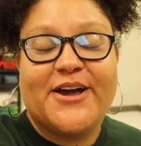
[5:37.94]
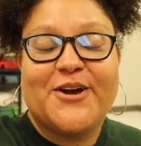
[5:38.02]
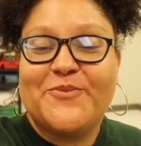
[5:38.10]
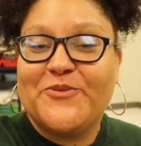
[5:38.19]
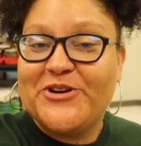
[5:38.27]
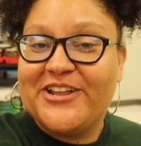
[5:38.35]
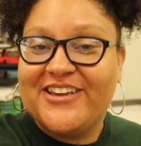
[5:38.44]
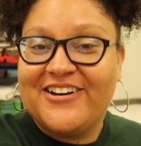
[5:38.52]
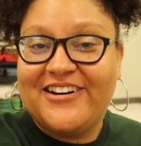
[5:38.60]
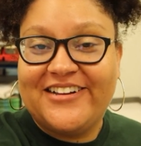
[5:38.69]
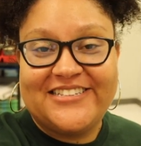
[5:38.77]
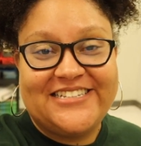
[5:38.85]
Good morning,
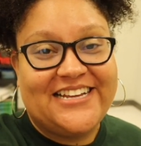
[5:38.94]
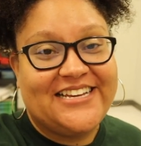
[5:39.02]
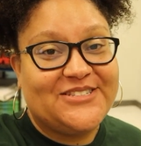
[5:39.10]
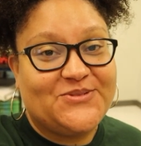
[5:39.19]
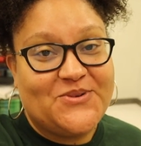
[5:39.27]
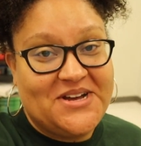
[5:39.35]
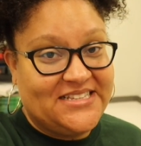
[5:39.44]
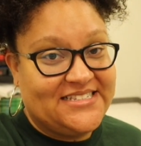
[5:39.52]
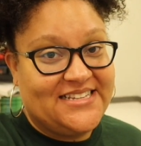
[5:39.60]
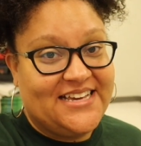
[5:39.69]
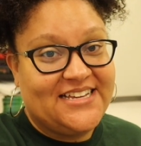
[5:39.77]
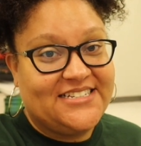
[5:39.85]
y'all. Today is
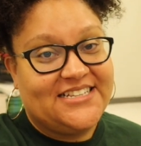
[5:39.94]
Wednesday,